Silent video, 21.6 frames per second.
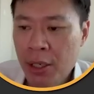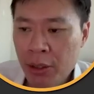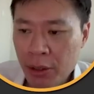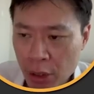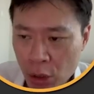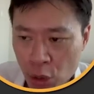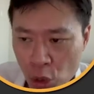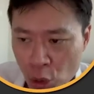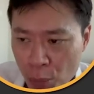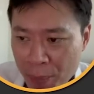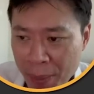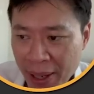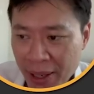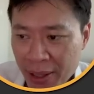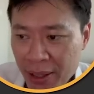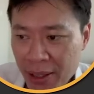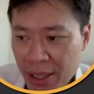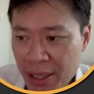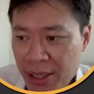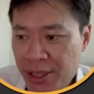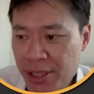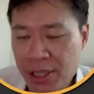The good part
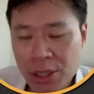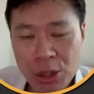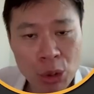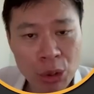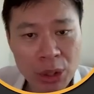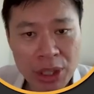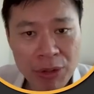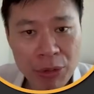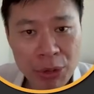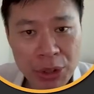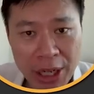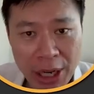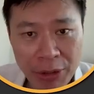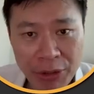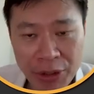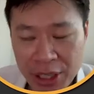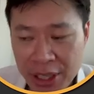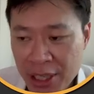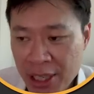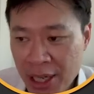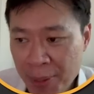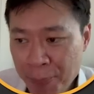is it's going to give you
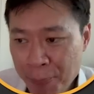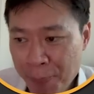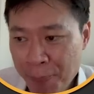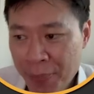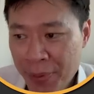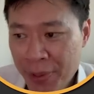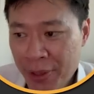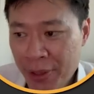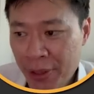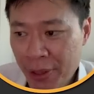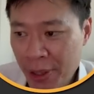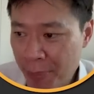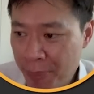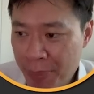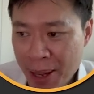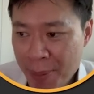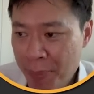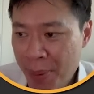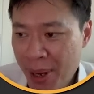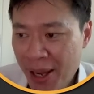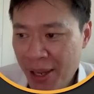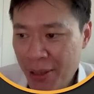guaranteed income. The
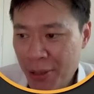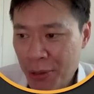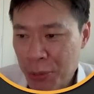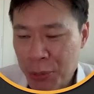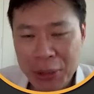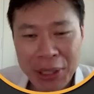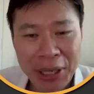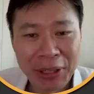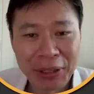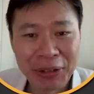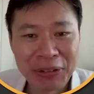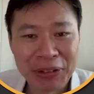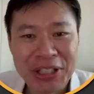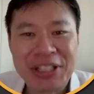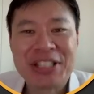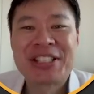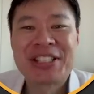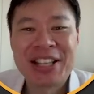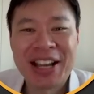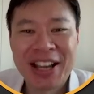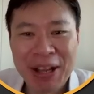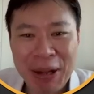bad part, you cannot
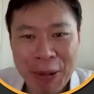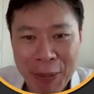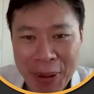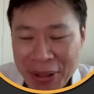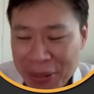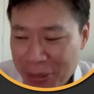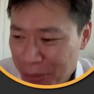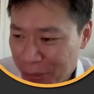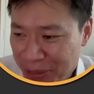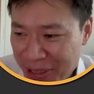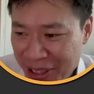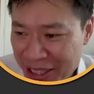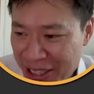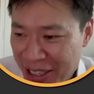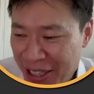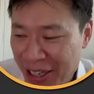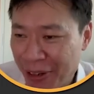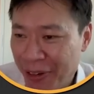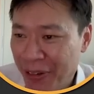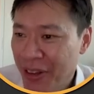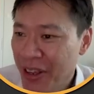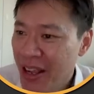decide when to take it
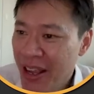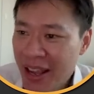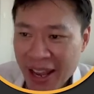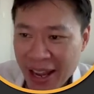out.